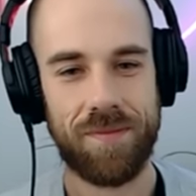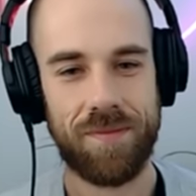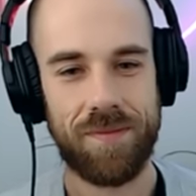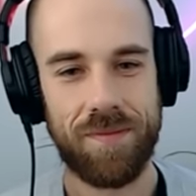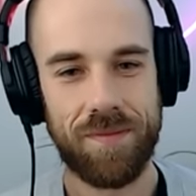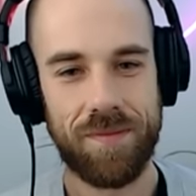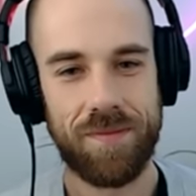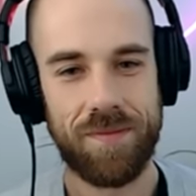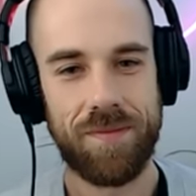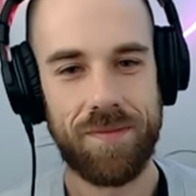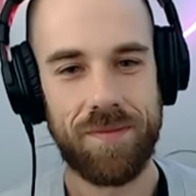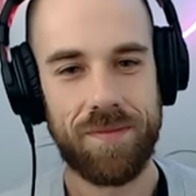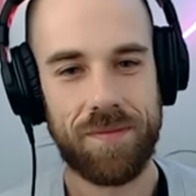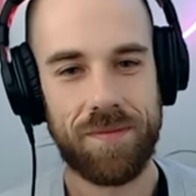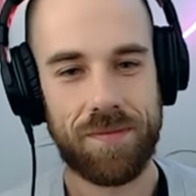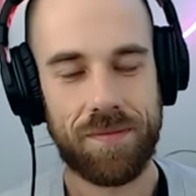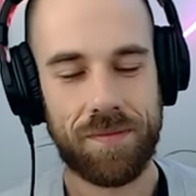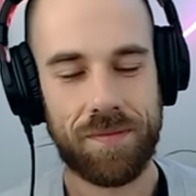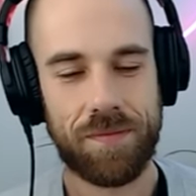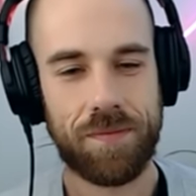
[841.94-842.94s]

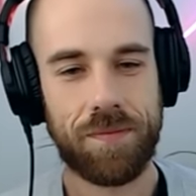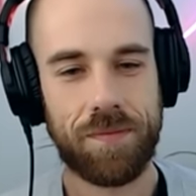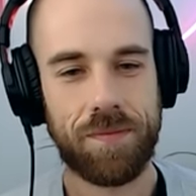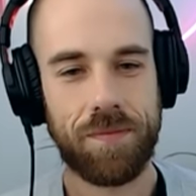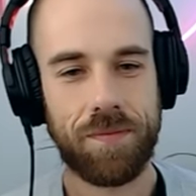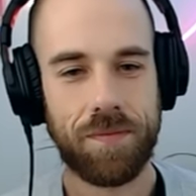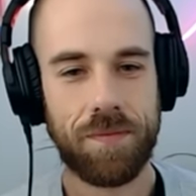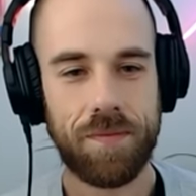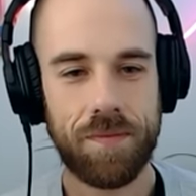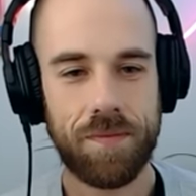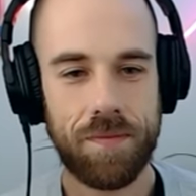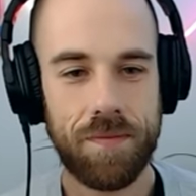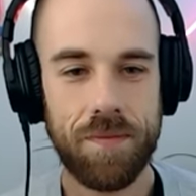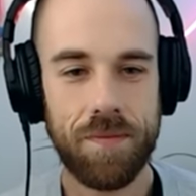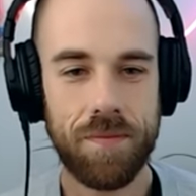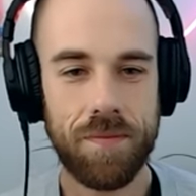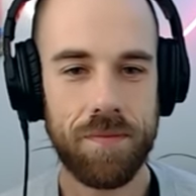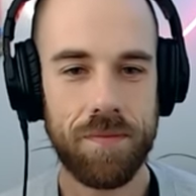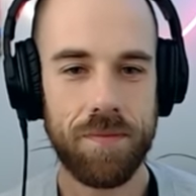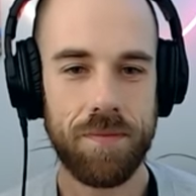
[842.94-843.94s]

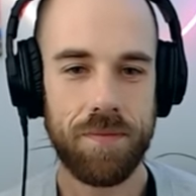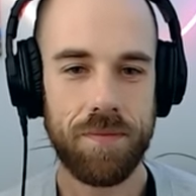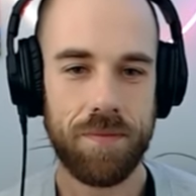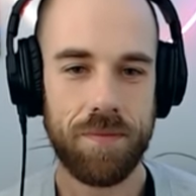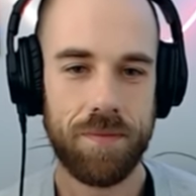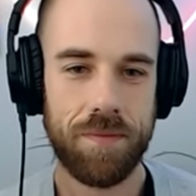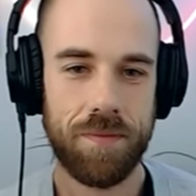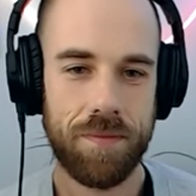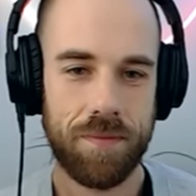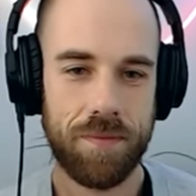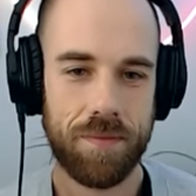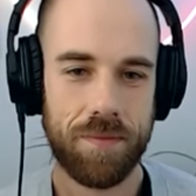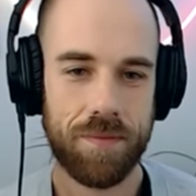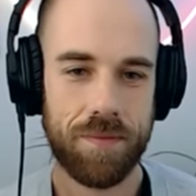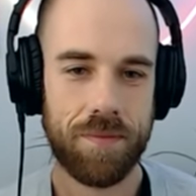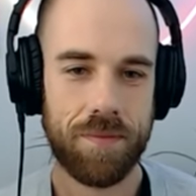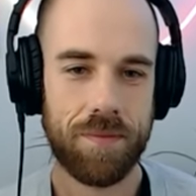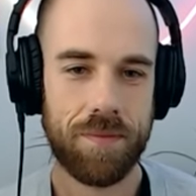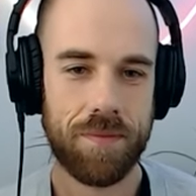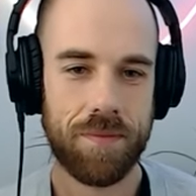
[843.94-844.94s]

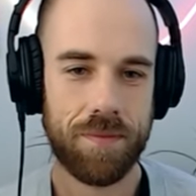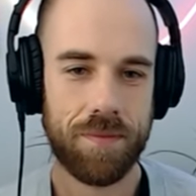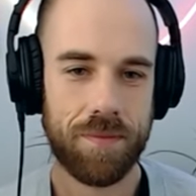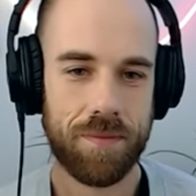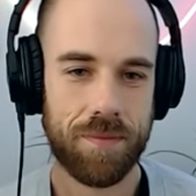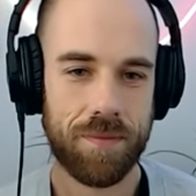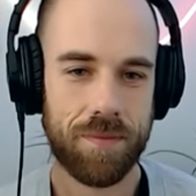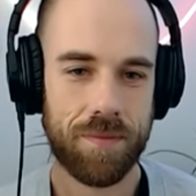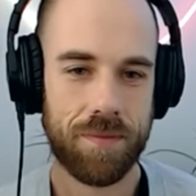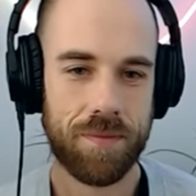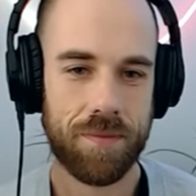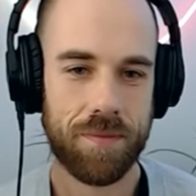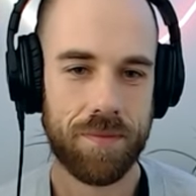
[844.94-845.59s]
The person shown says nothing.